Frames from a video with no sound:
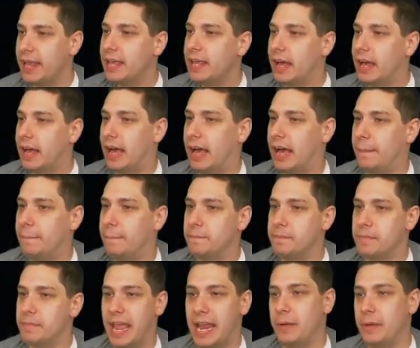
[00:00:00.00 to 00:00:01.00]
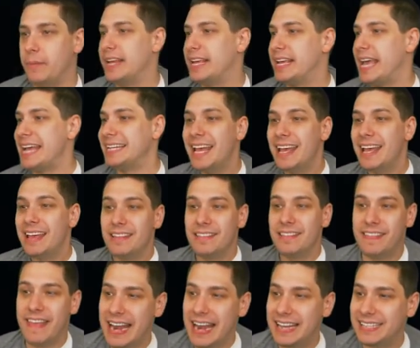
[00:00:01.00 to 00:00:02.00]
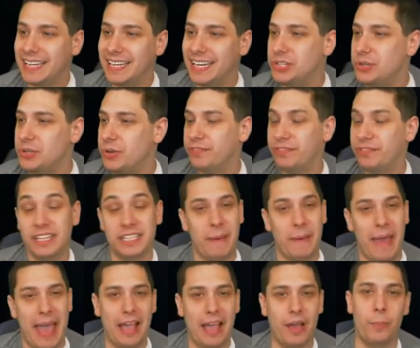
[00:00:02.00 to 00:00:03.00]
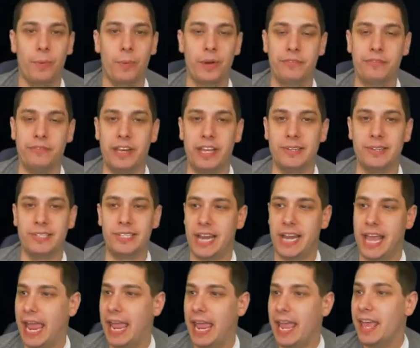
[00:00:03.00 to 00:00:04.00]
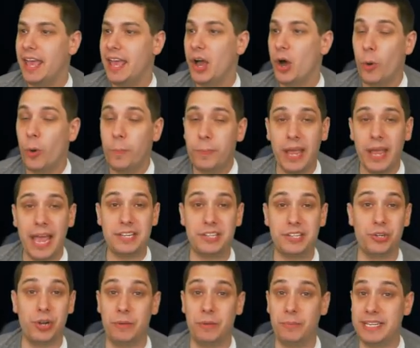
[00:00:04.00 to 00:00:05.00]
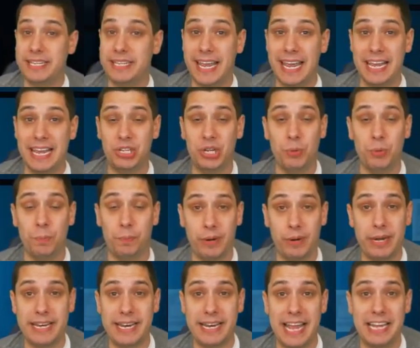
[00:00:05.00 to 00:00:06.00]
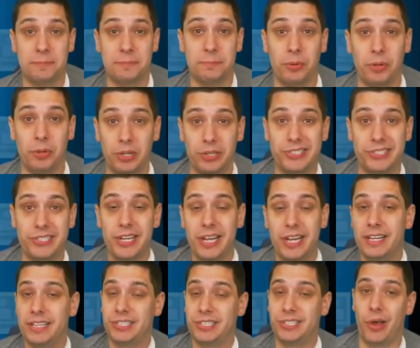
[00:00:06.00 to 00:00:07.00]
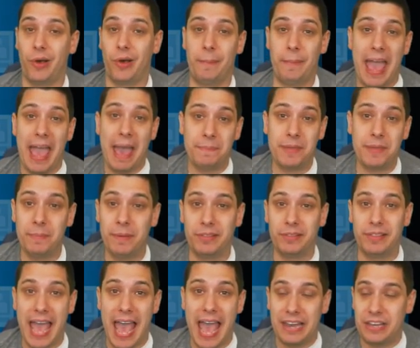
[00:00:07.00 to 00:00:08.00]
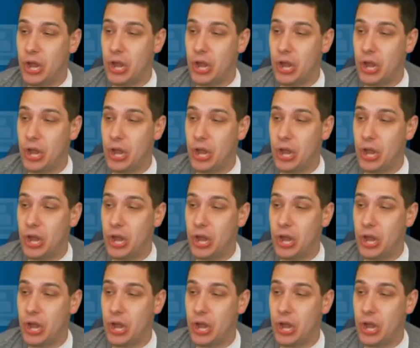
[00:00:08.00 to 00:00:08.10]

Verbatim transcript: Um, anyway guys, that is going to do it for this pack opening video today. Hope you guys enjoyed it. We did get two pretty nice pulls, so I'm happy about that.